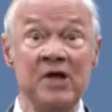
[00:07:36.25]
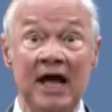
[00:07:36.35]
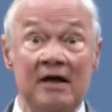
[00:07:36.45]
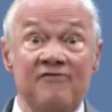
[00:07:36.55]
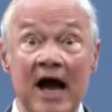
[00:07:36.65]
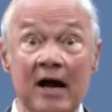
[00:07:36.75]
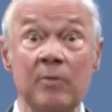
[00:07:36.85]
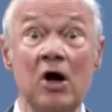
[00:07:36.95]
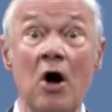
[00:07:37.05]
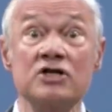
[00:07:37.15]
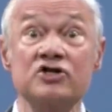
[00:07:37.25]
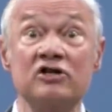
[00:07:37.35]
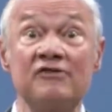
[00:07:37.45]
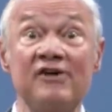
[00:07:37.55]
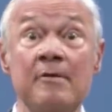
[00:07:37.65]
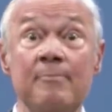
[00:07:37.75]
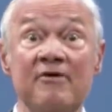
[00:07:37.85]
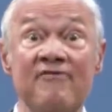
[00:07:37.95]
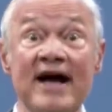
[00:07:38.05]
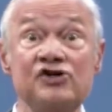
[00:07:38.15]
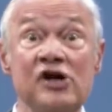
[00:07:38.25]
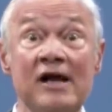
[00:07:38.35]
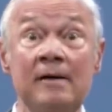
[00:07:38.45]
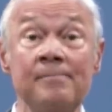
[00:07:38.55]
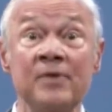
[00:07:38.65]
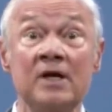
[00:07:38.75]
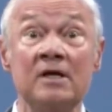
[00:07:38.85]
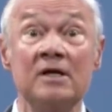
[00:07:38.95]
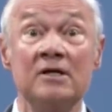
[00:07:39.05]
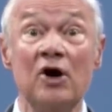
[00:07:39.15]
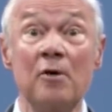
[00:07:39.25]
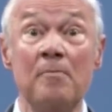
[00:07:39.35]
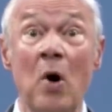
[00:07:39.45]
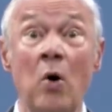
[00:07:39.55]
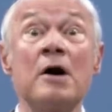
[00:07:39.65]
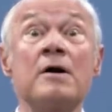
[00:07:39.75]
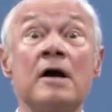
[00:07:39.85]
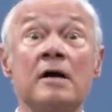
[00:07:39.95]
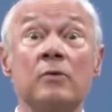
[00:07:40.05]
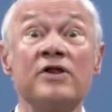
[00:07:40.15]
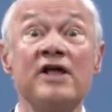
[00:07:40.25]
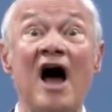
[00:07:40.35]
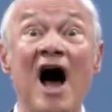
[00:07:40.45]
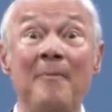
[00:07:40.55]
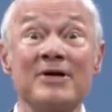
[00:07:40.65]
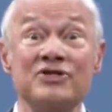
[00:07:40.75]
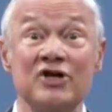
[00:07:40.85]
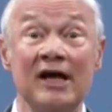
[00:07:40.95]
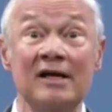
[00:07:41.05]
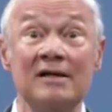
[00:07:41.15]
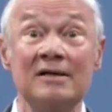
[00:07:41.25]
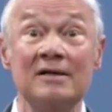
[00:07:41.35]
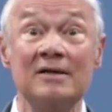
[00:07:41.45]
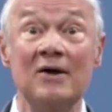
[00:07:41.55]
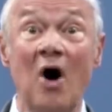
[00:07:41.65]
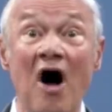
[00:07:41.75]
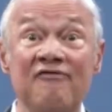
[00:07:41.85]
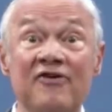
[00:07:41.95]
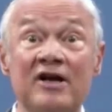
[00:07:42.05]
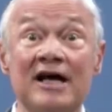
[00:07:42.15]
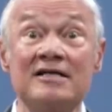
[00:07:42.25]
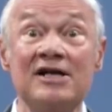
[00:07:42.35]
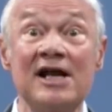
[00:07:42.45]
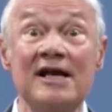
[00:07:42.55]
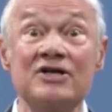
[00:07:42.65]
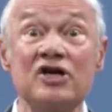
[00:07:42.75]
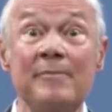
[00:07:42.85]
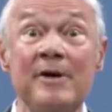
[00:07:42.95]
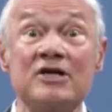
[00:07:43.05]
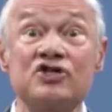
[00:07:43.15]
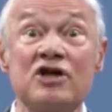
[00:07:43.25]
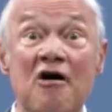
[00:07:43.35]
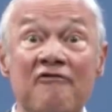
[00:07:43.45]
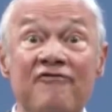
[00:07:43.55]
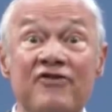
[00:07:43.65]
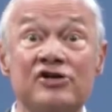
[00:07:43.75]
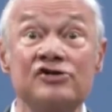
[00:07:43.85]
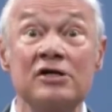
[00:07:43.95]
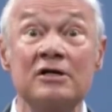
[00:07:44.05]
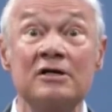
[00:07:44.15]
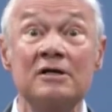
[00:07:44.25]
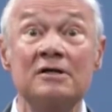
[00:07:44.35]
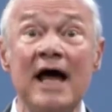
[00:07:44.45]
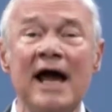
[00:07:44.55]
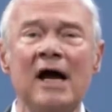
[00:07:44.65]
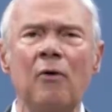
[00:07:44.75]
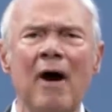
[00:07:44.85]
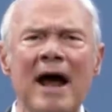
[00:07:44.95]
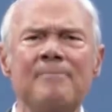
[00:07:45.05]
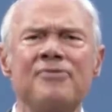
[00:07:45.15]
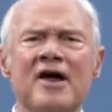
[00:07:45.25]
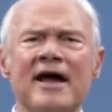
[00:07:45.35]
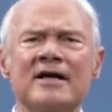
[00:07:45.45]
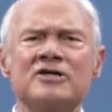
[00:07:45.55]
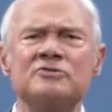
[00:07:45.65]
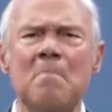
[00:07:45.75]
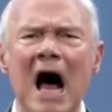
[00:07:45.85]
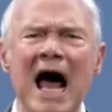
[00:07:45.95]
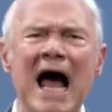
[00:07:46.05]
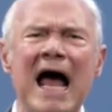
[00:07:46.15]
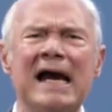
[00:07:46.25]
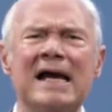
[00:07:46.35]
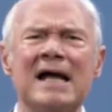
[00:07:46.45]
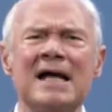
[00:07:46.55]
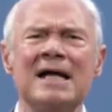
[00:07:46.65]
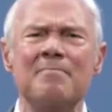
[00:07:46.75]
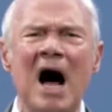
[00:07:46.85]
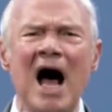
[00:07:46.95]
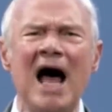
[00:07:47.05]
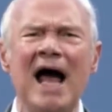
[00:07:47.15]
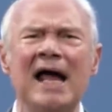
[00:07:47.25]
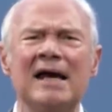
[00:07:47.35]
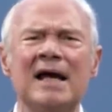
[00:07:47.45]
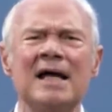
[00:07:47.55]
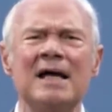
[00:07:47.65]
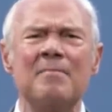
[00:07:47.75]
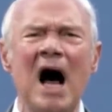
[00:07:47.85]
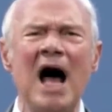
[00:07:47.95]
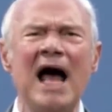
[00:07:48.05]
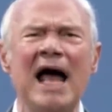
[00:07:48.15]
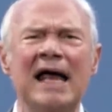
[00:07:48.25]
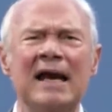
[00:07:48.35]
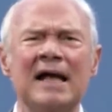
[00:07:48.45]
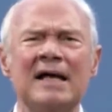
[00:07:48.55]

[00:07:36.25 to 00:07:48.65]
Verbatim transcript: In fact, because of imperfection, they're born with the opposite often a tendency to be selfish. They grab things mine, mine, mine.